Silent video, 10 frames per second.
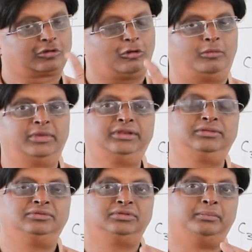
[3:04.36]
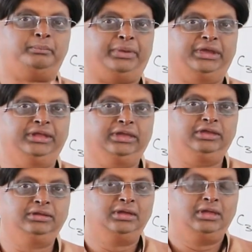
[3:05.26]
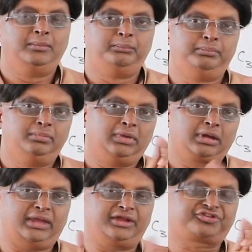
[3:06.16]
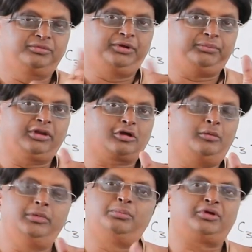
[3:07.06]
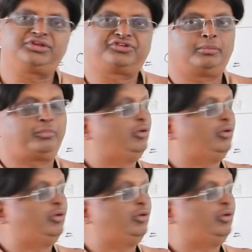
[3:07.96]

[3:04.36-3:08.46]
common PD, connection between common potential